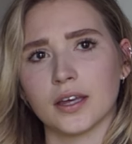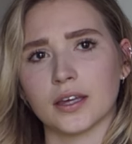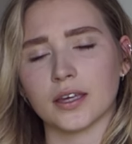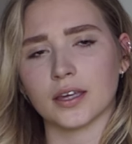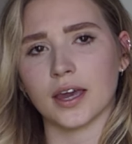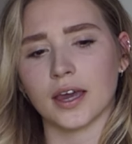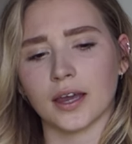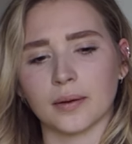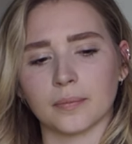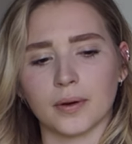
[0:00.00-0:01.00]
he
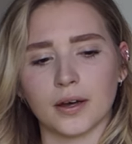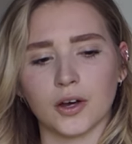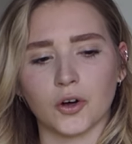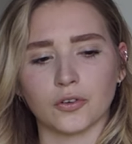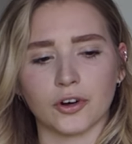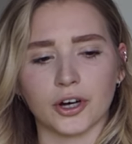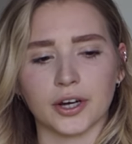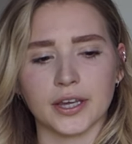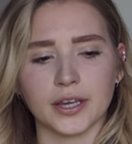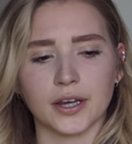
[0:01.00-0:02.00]
came over
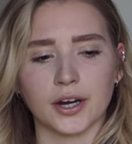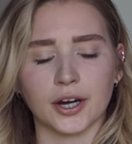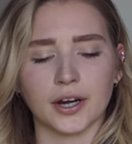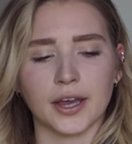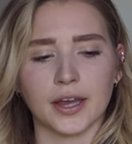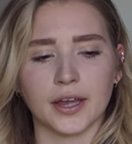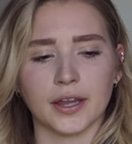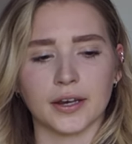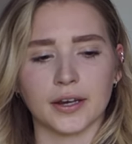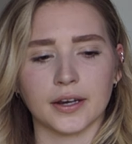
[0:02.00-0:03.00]
here
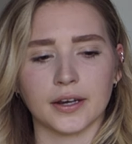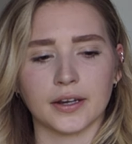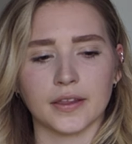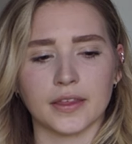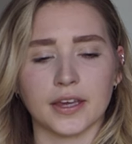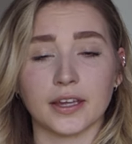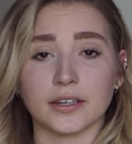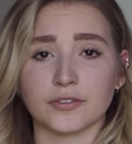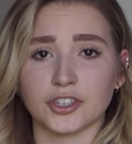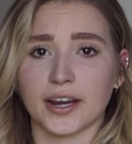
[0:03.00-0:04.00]
in the
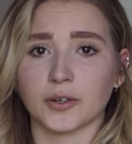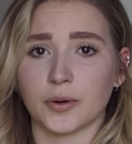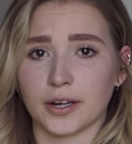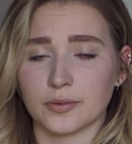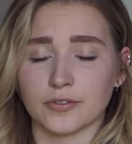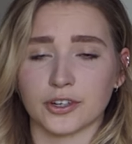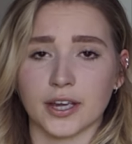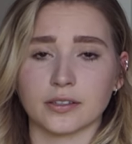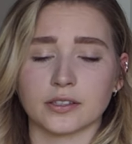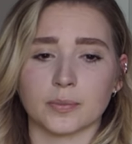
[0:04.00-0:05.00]
end of January. It was for
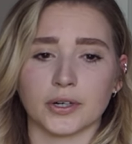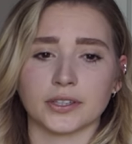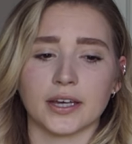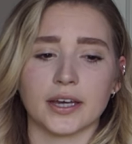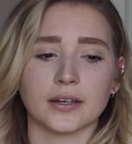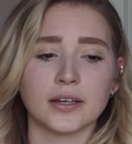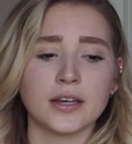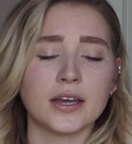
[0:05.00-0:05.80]
Caitlin's birthday.